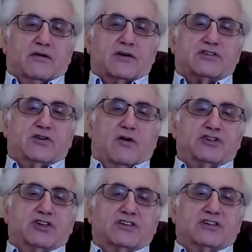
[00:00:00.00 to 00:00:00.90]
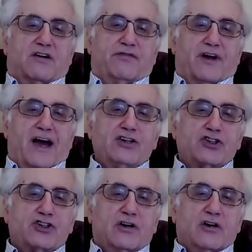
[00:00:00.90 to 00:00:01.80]
Surgeons are
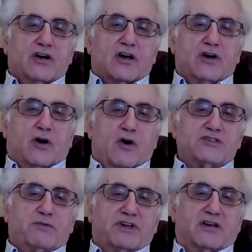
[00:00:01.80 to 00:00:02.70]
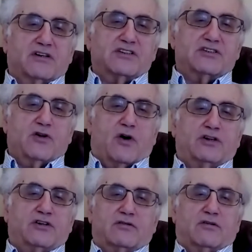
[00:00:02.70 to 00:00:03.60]
fresh, the hospital is
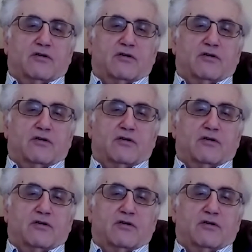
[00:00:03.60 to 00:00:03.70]
not